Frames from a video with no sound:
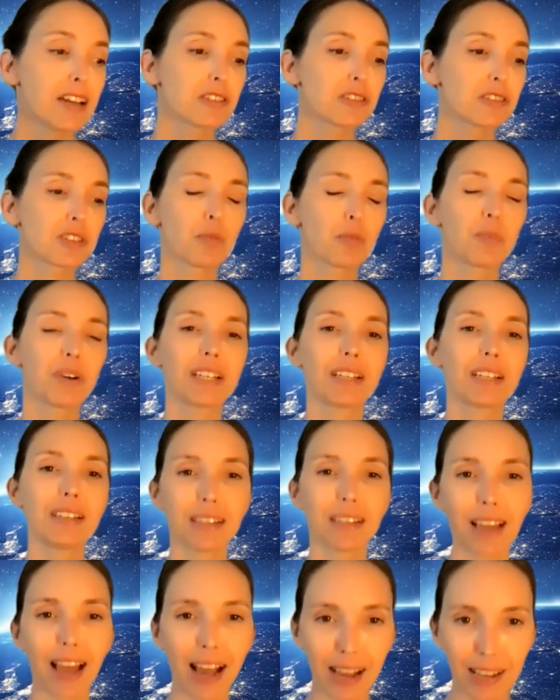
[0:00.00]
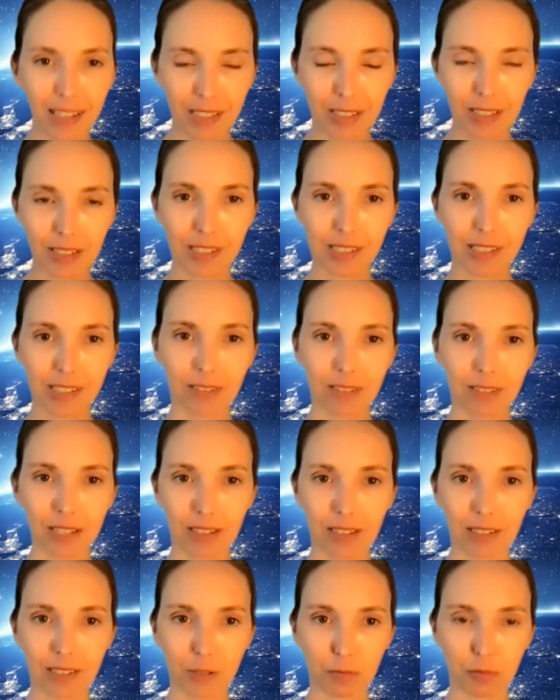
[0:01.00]
So when he has
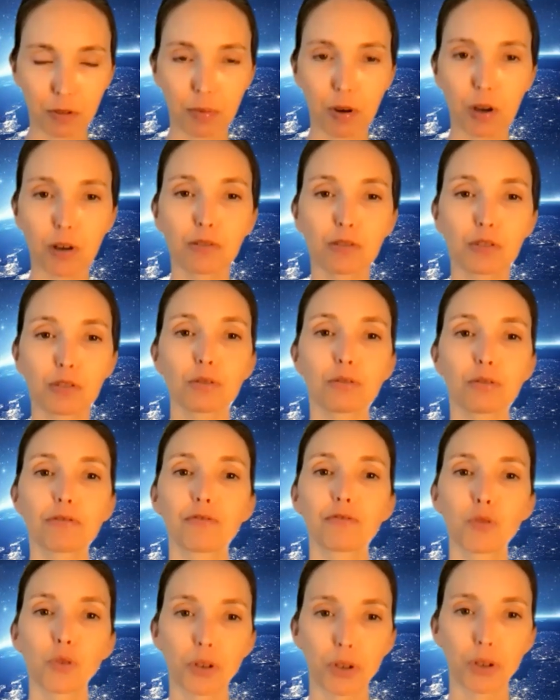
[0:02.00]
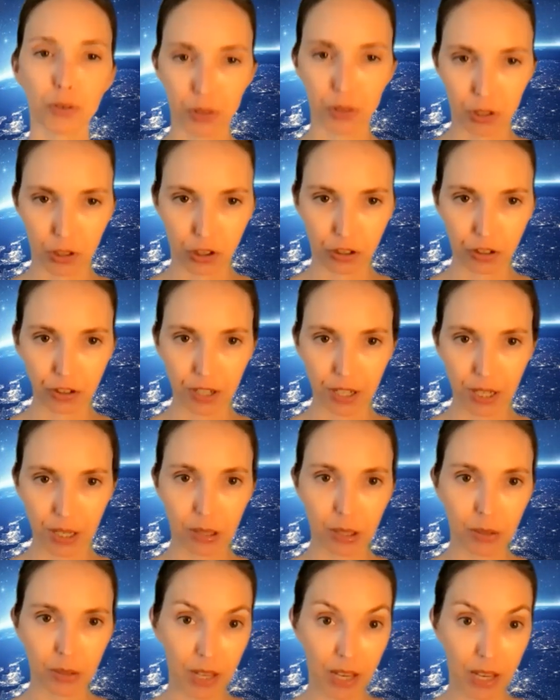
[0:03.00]
this proposal for the jury
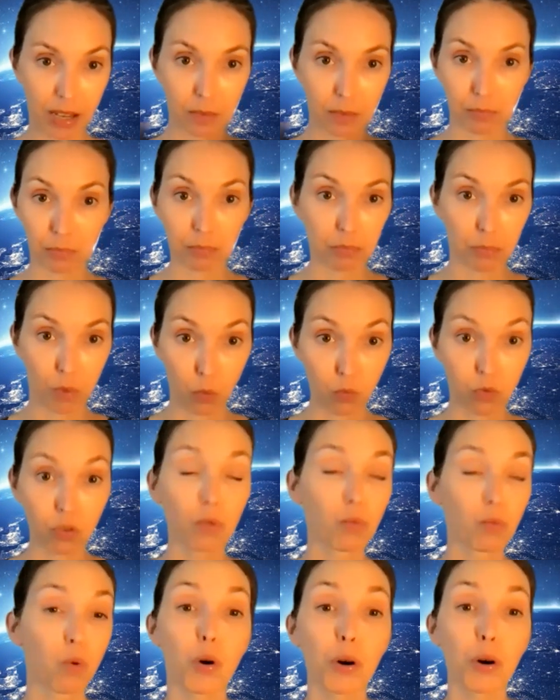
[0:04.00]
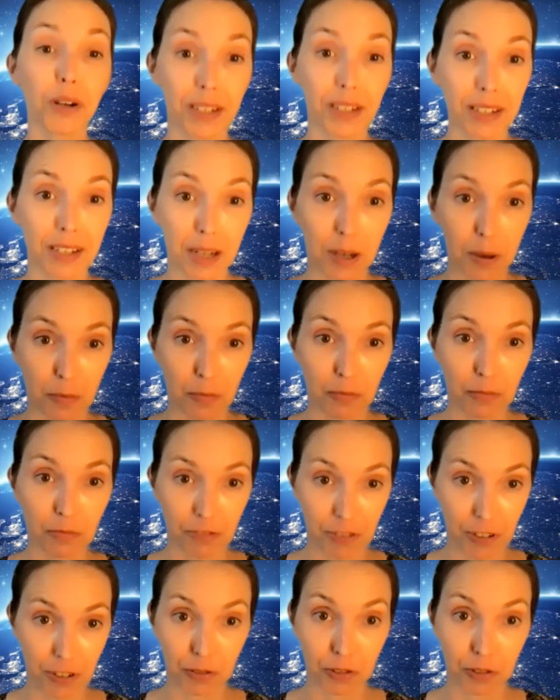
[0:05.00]
that they reward him
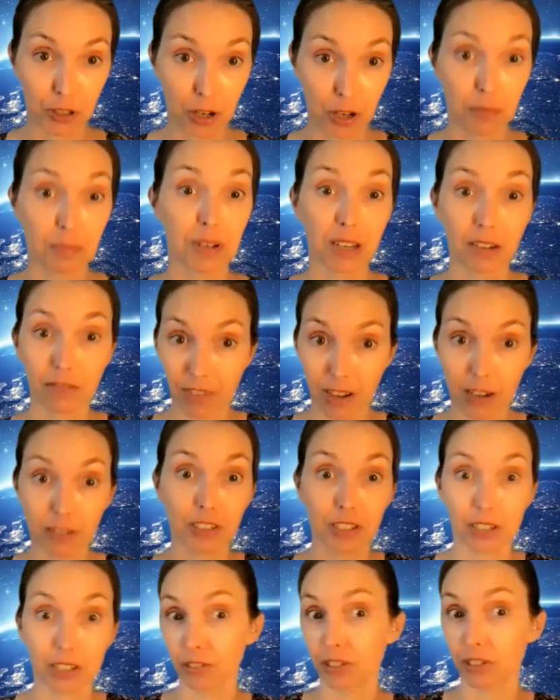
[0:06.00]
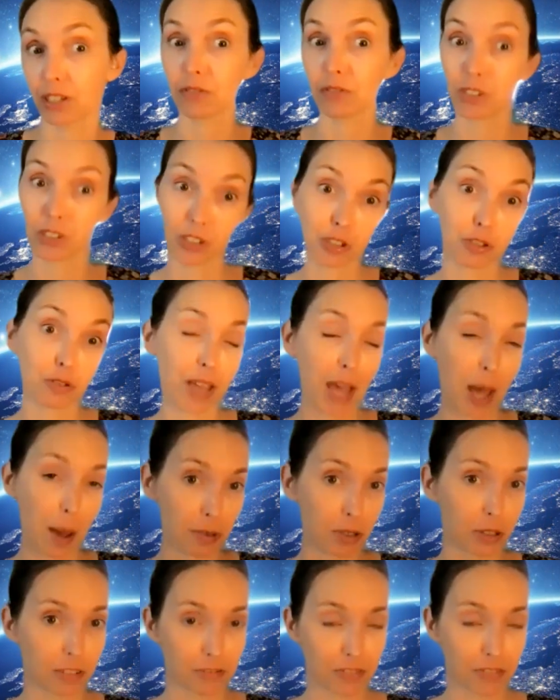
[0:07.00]
for, being found guilty of these two
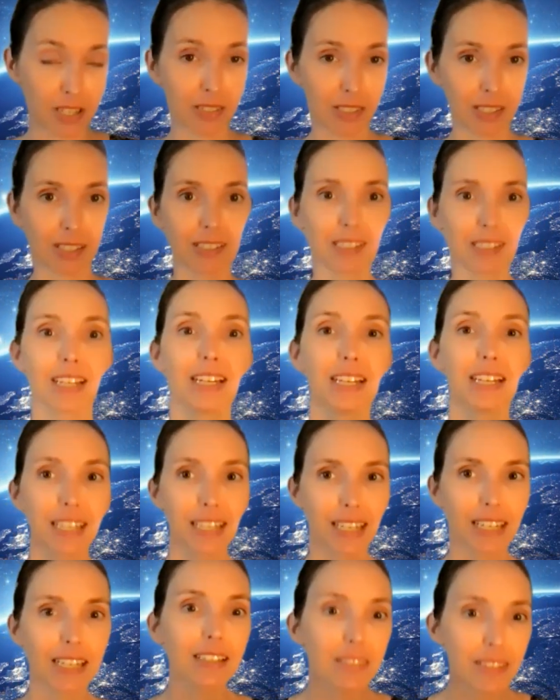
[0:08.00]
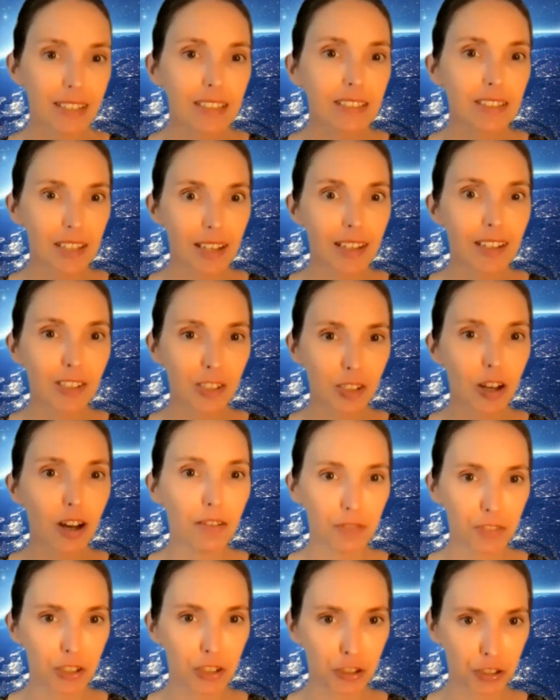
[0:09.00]
capital offenses, it like takes
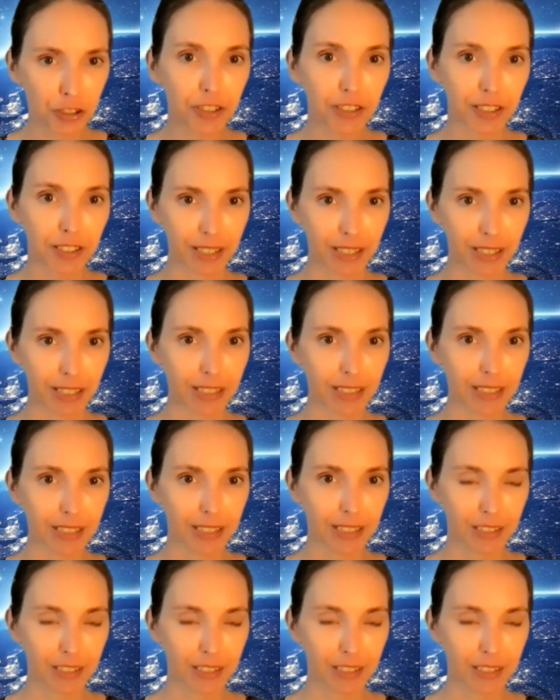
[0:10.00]
off the jury.